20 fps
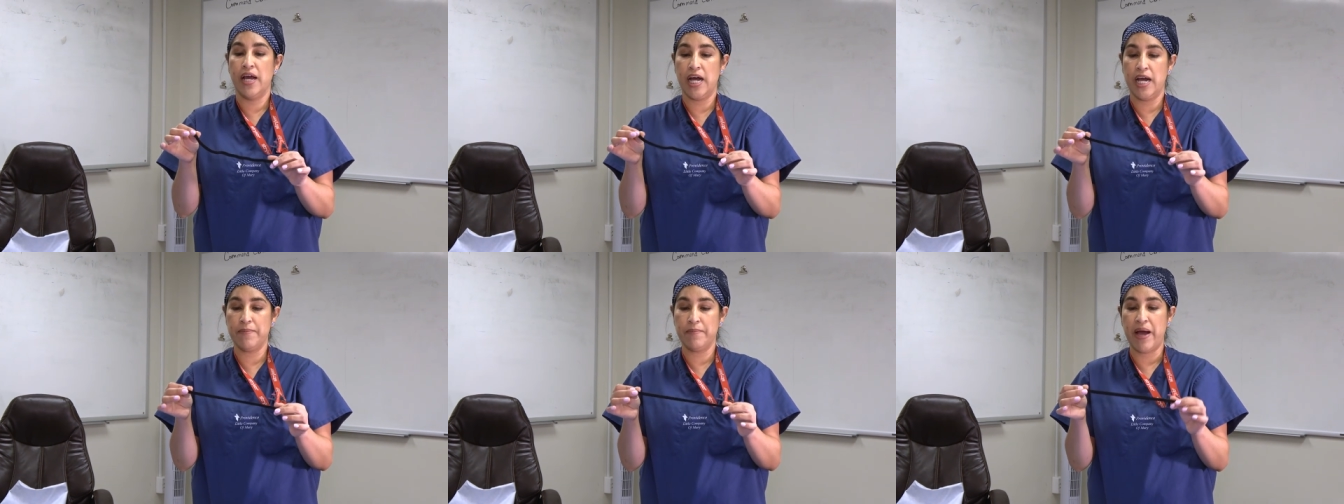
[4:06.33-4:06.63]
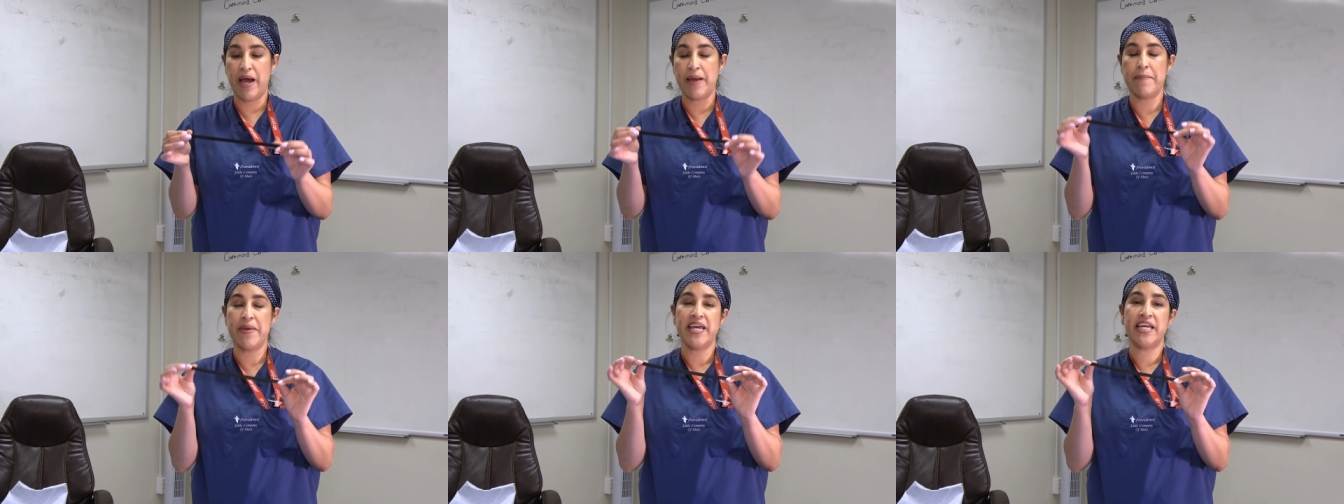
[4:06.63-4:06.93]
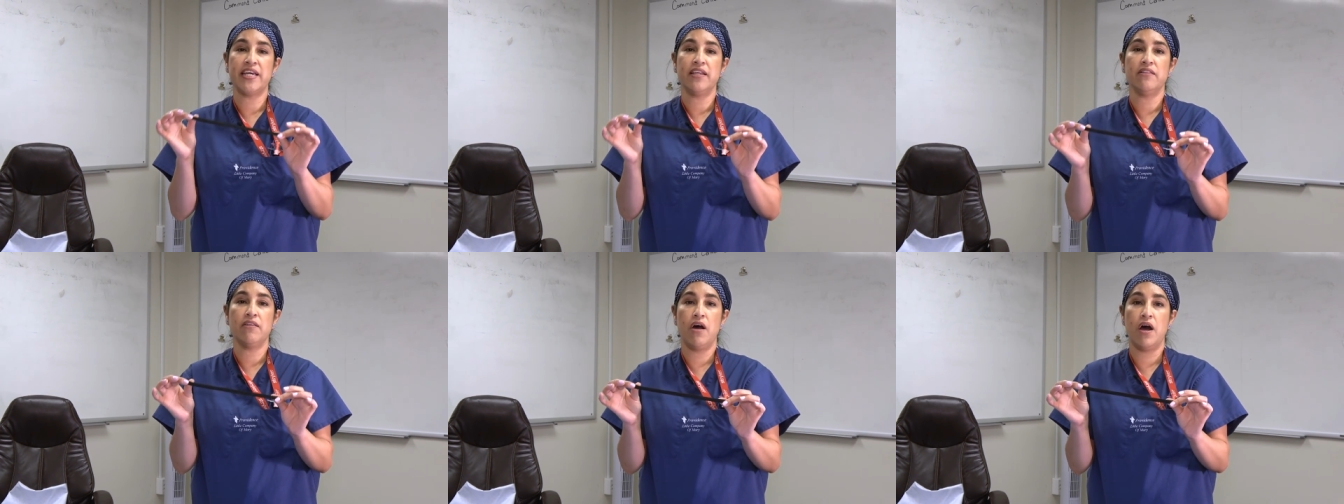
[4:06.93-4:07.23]
Um, I
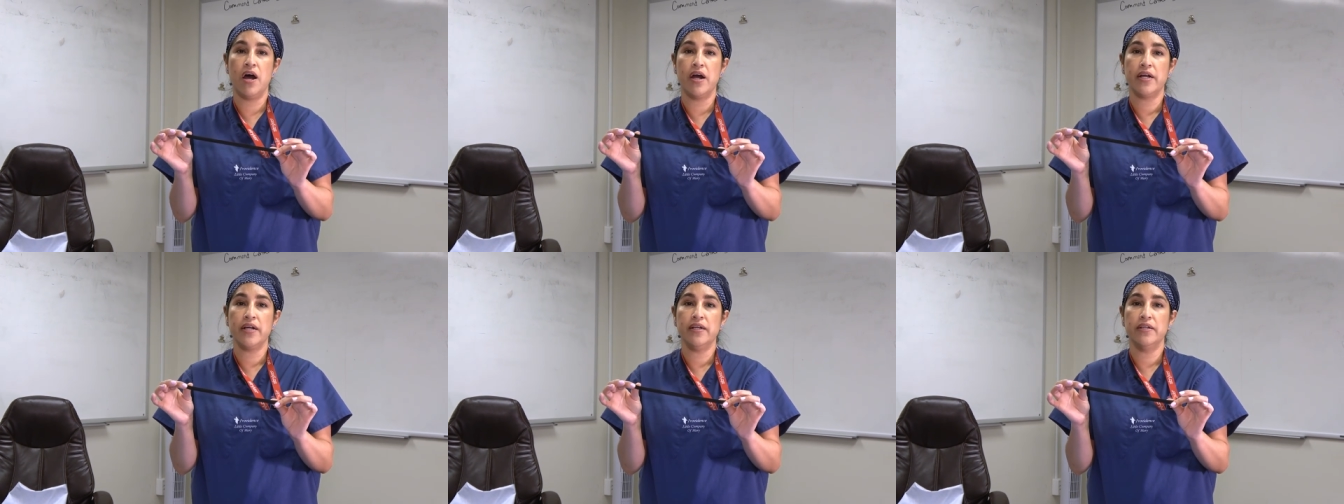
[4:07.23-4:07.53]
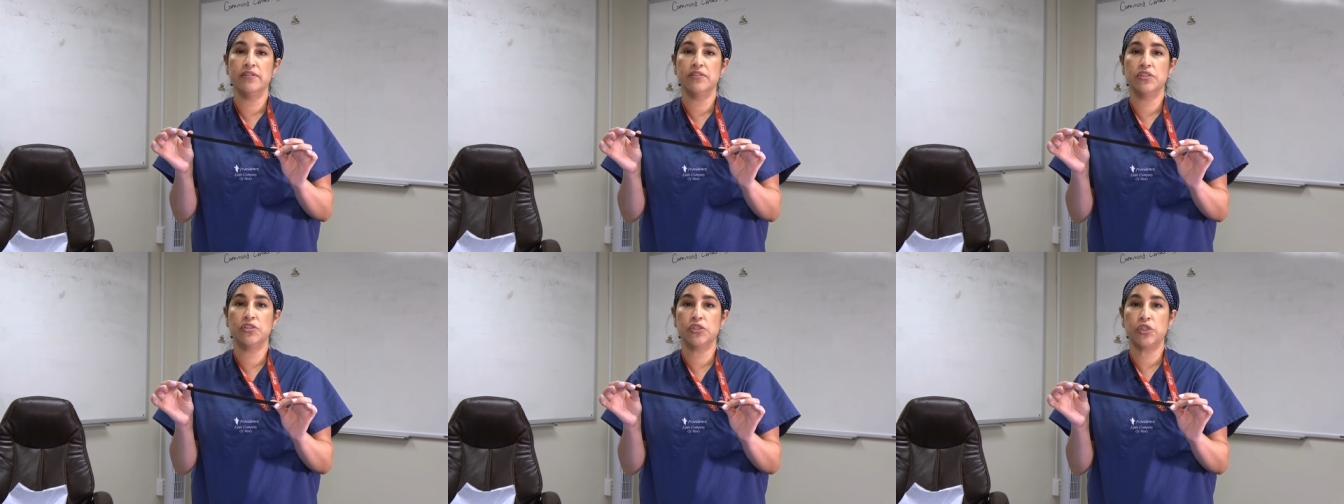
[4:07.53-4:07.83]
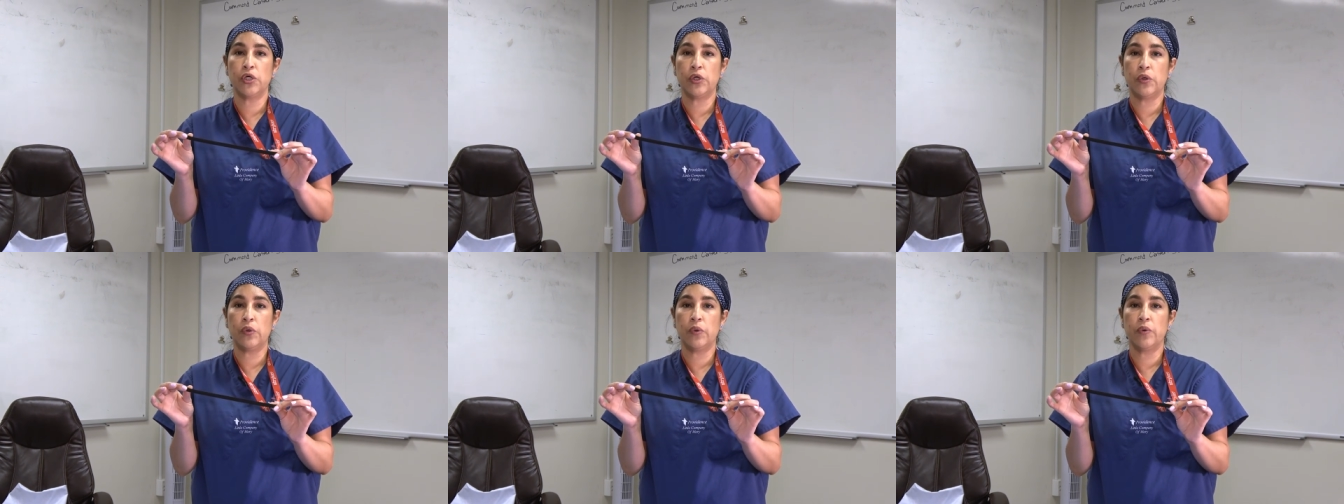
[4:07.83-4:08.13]
make it long,
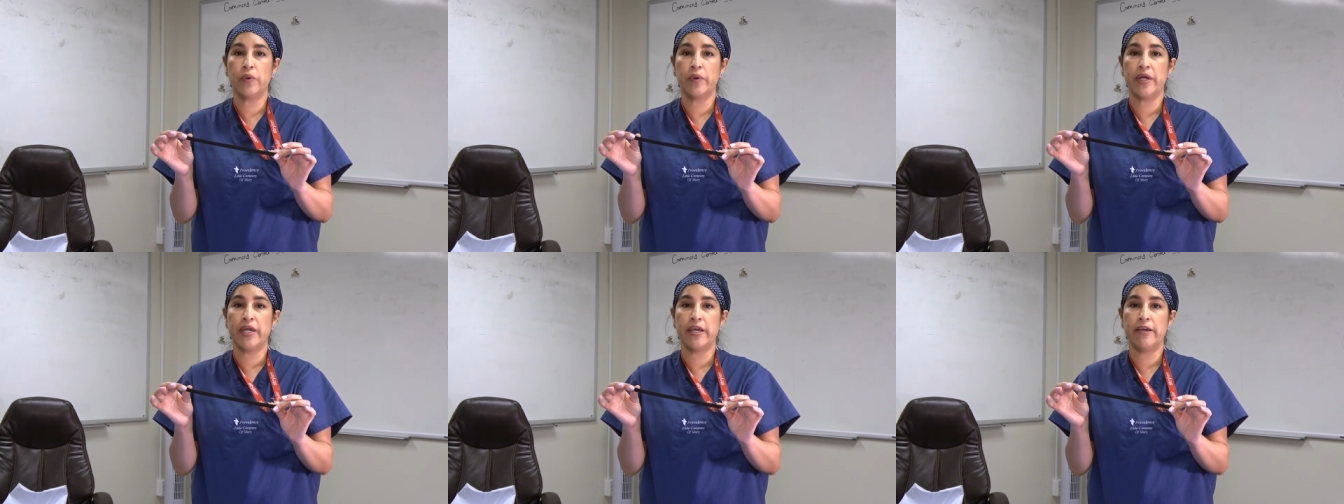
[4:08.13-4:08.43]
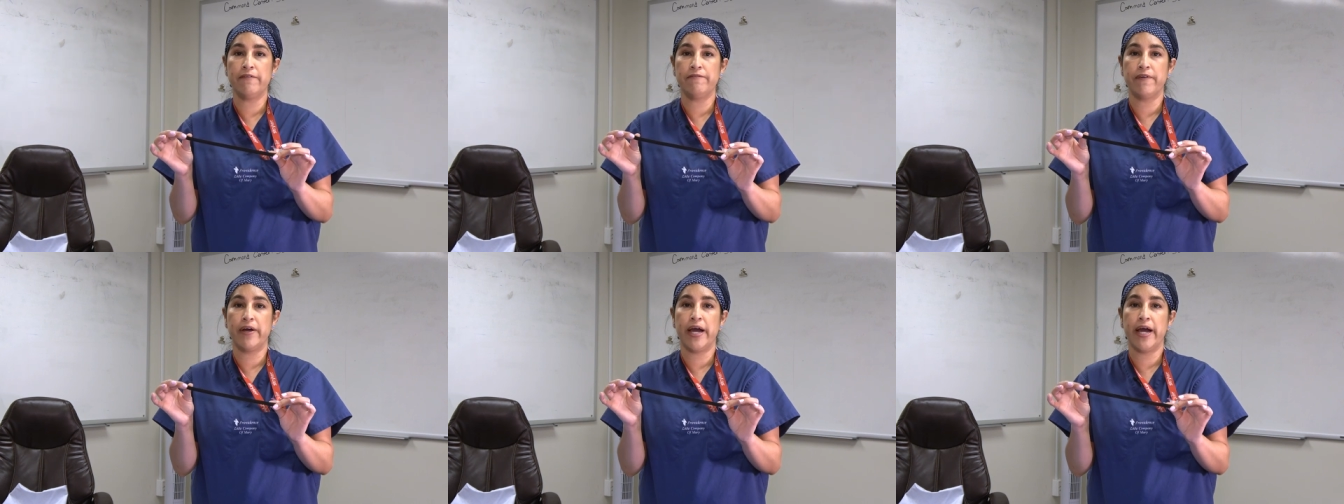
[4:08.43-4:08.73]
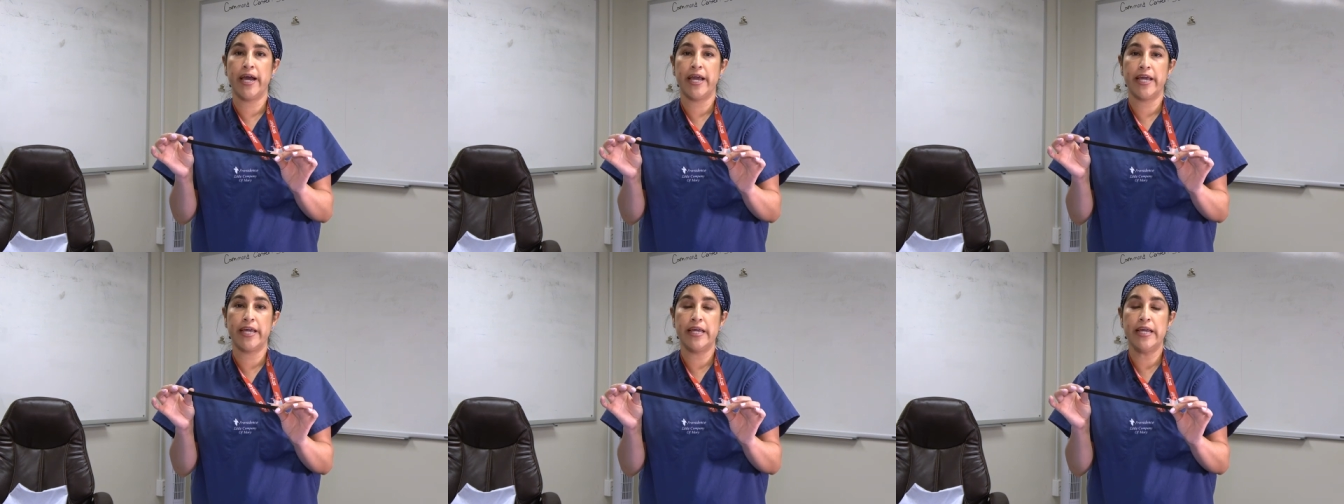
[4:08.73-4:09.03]
so if
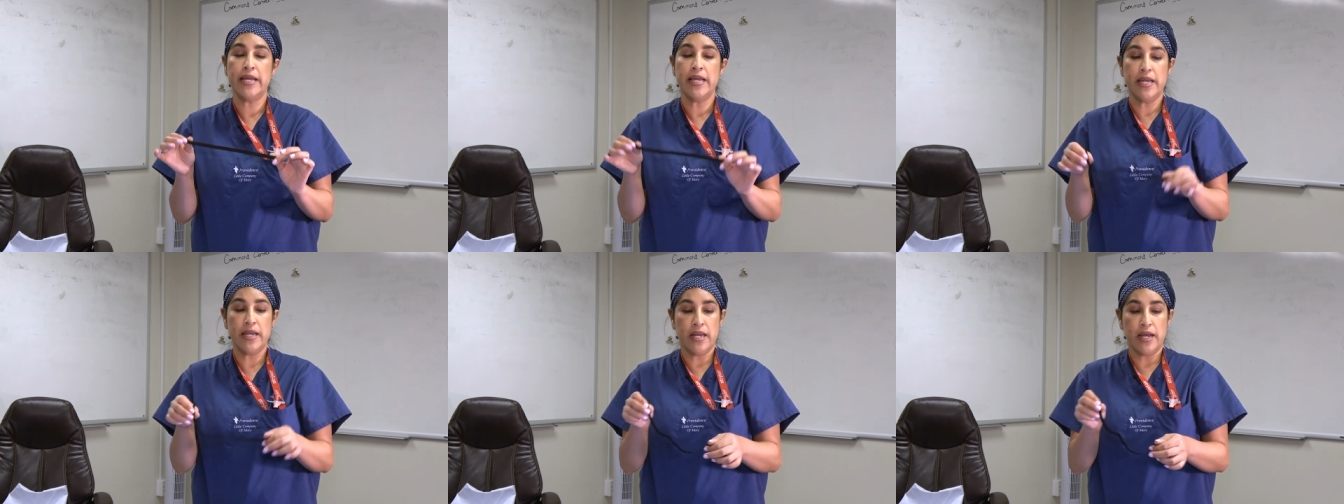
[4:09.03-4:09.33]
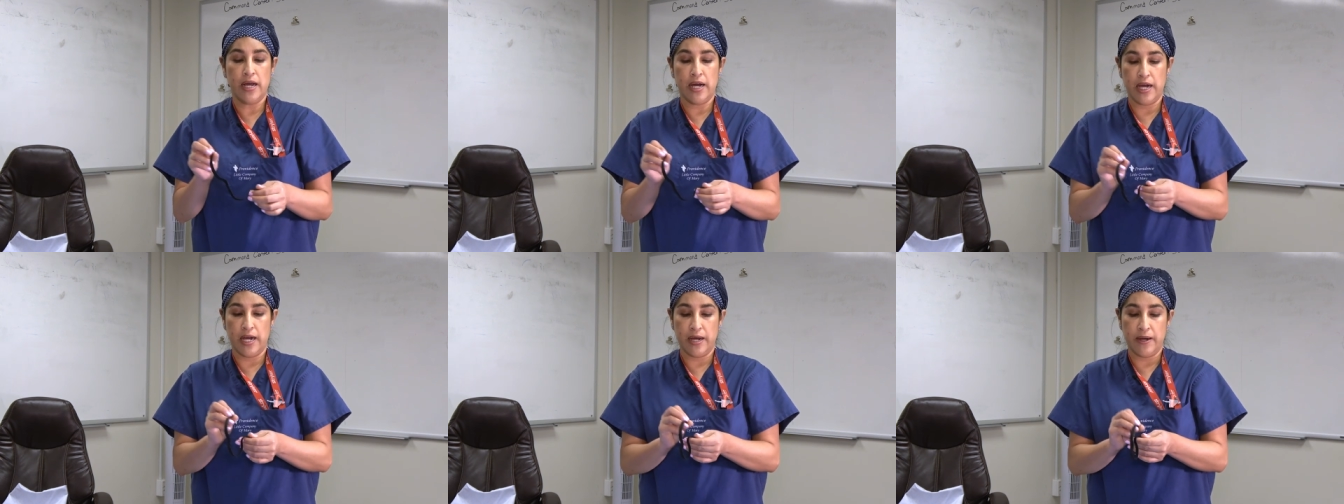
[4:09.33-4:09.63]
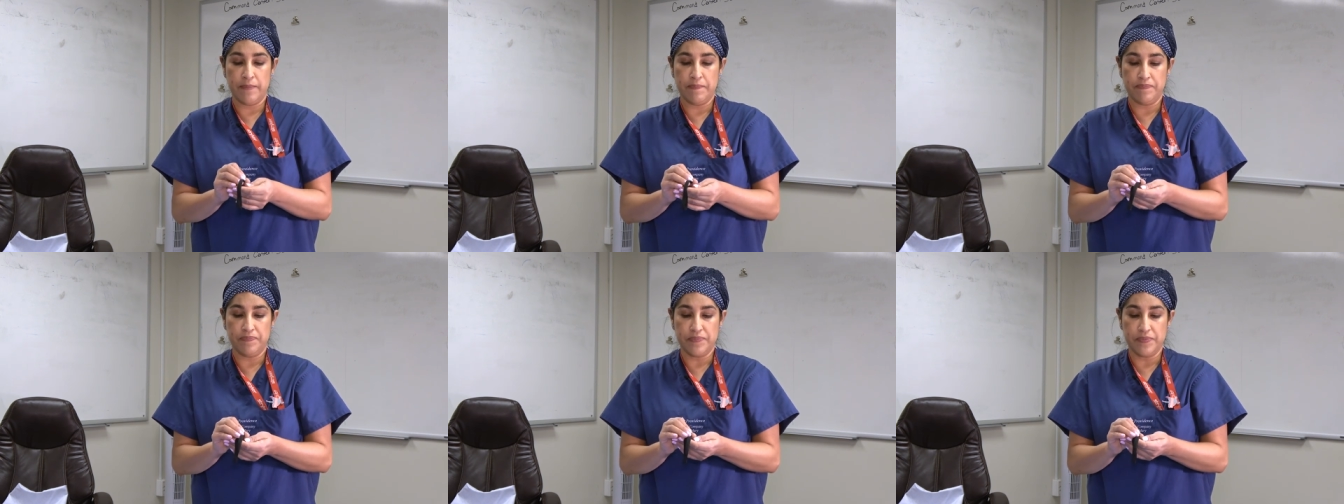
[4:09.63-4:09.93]
I
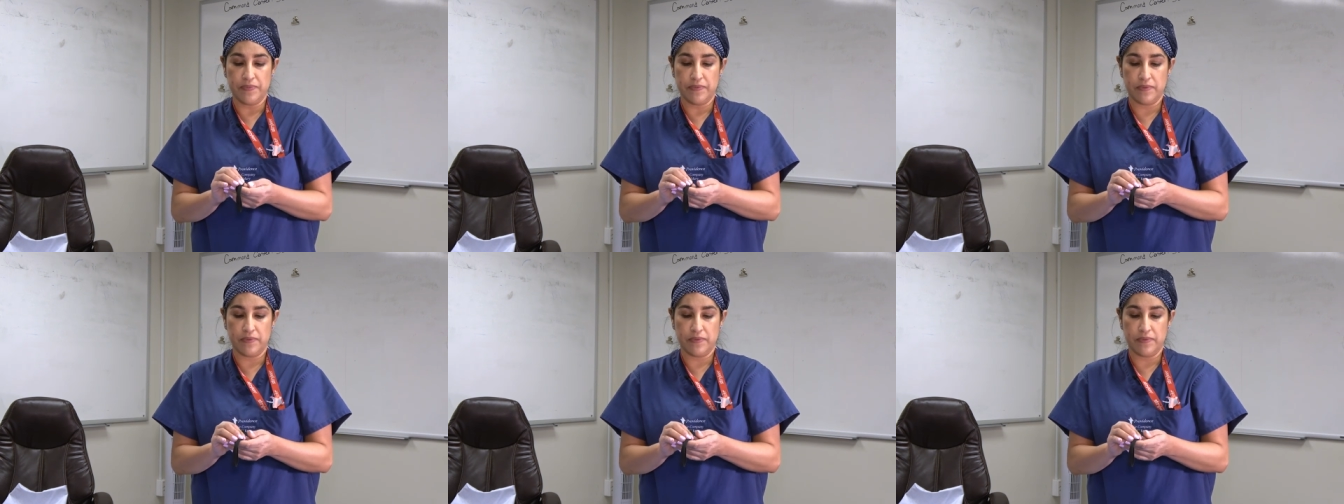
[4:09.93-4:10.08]
um,